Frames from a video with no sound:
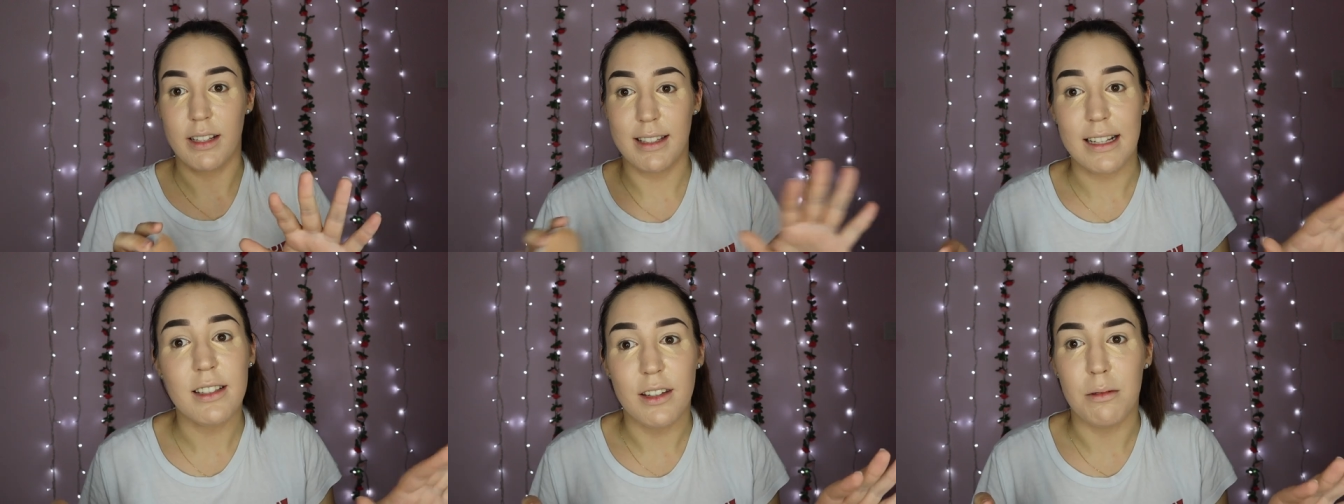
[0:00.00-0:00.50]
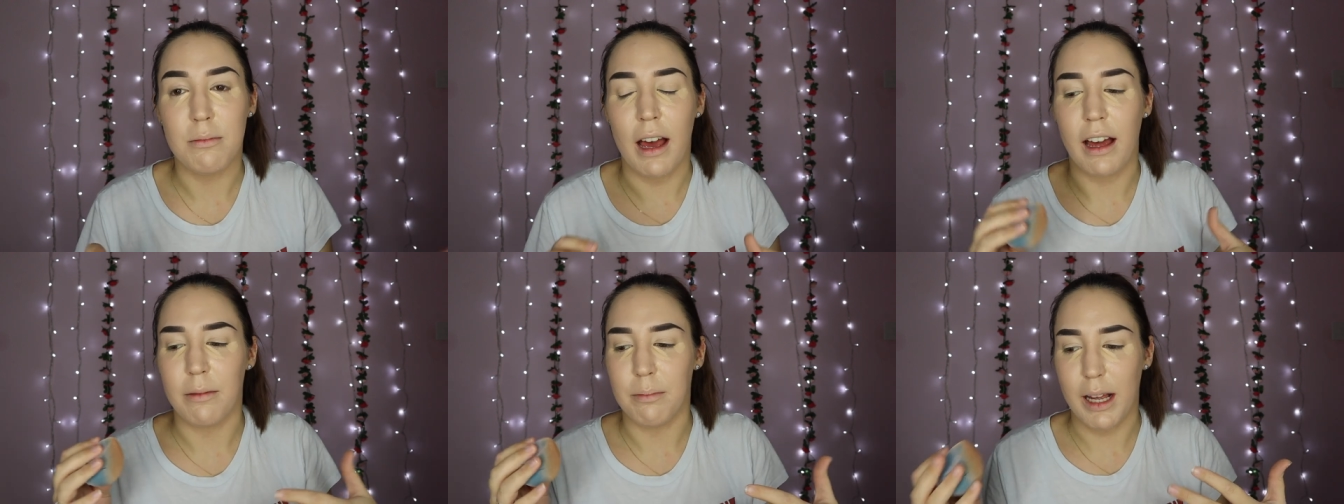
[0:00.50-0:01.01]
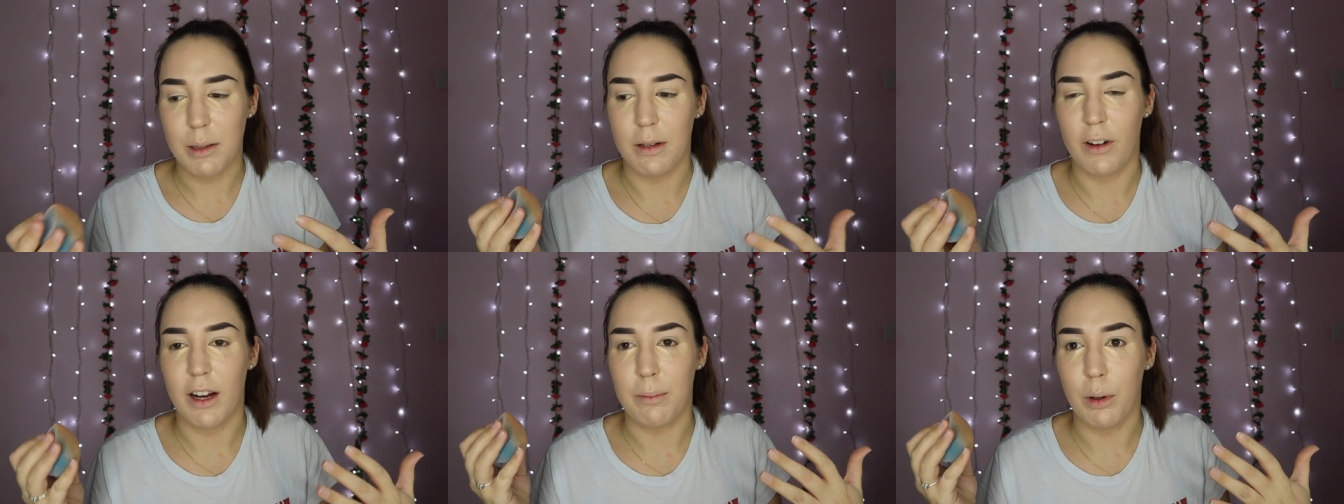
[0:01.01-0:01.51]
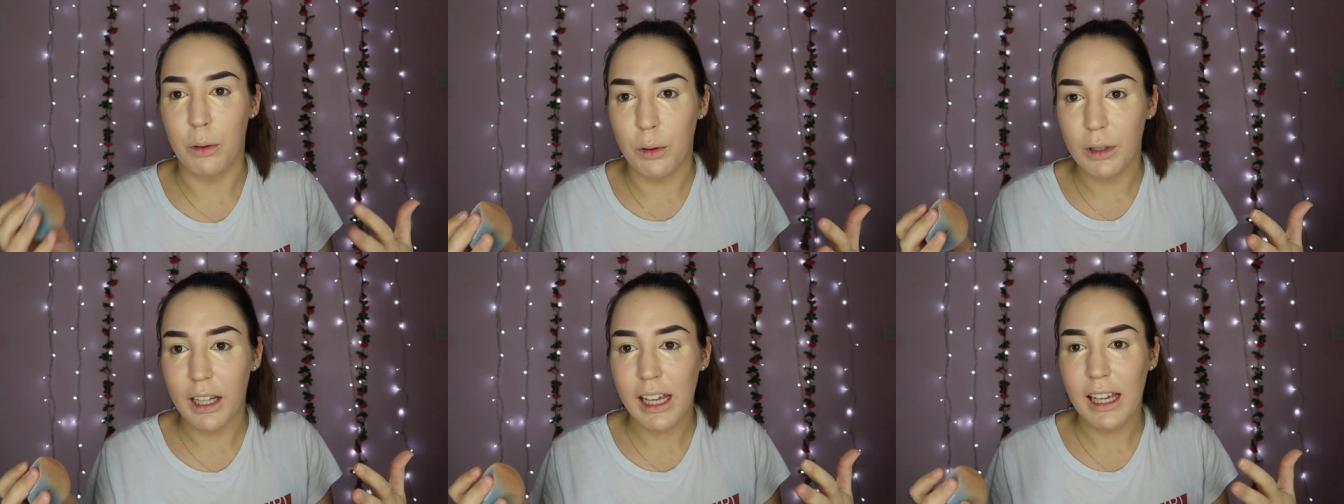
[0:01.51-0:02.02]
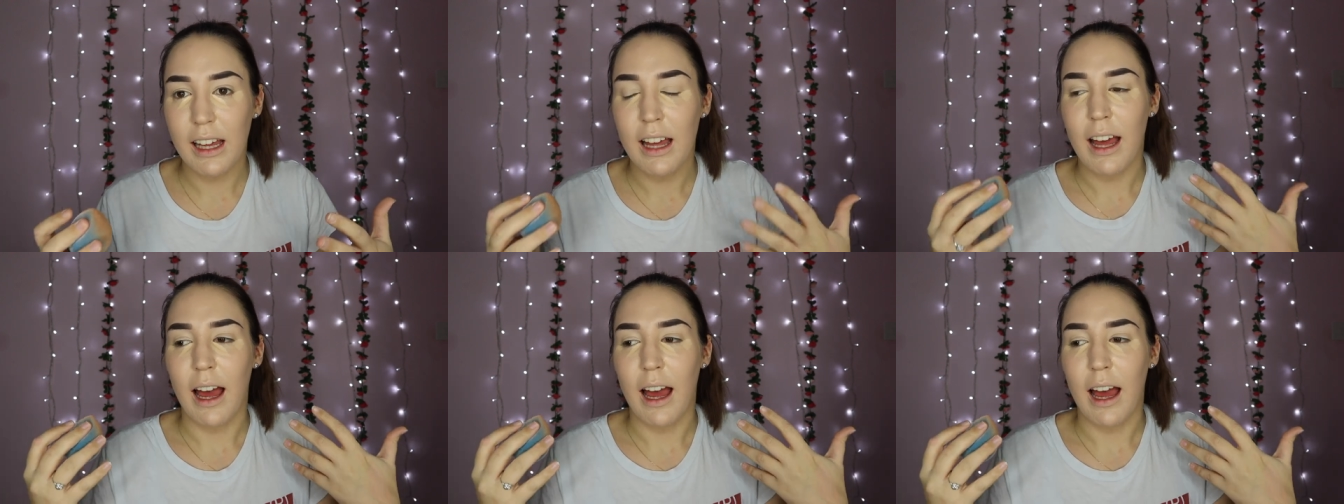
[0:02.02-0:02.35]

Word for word: system and makes me very poorly,